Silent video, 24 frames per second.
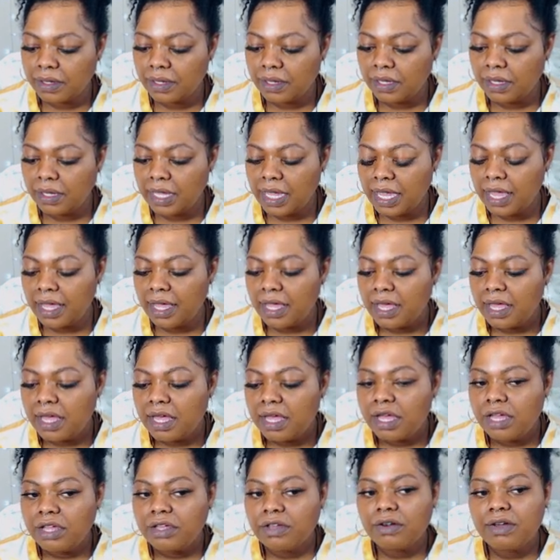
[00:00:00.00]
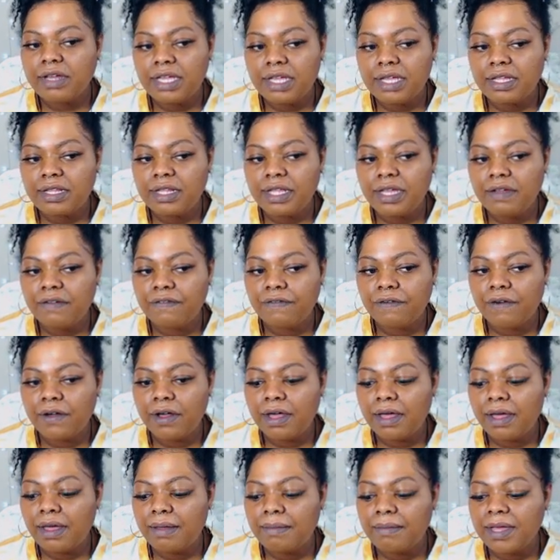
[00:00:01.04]
Yeah, you're healing
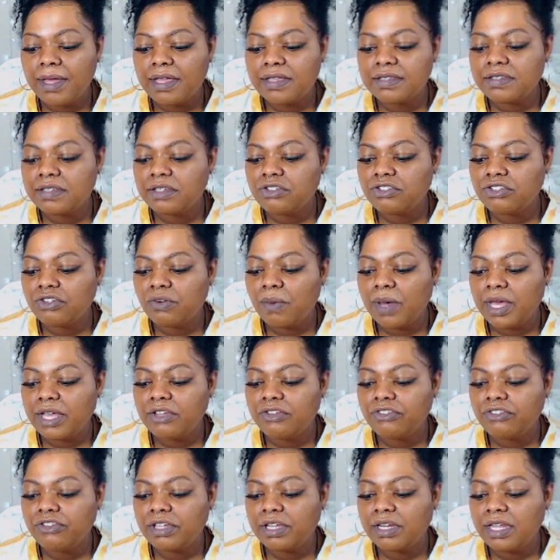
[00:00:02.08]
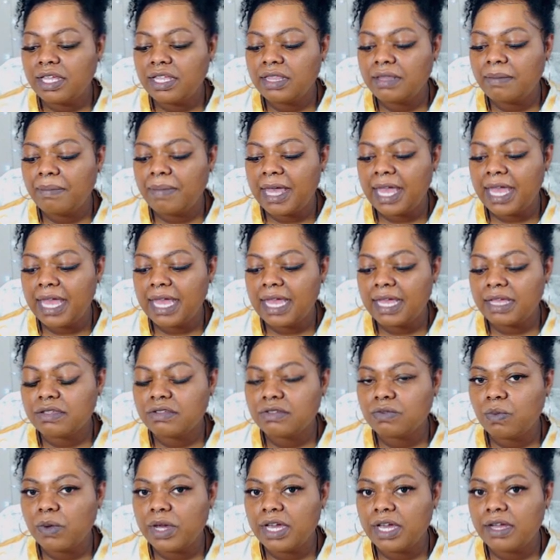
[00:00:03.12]
from a situation in the
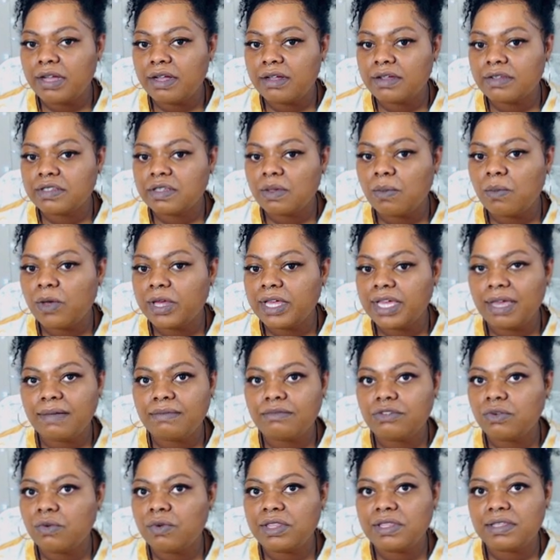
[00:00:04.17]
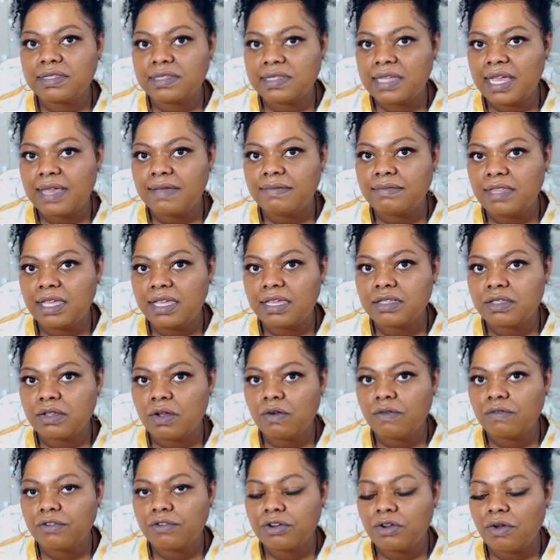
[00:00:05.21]
past where someone kept doing the same things
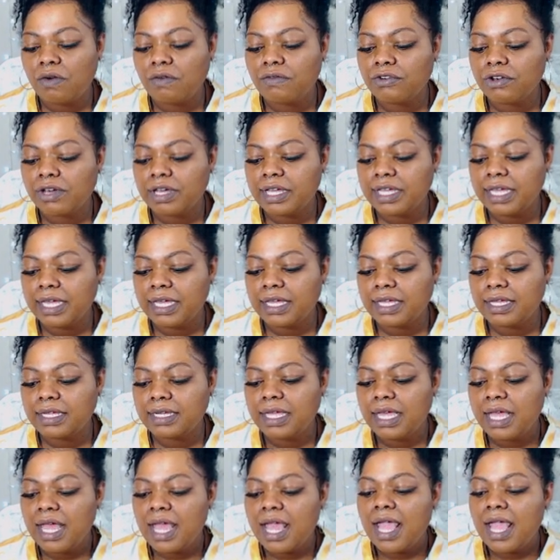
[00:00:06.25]
over and over again.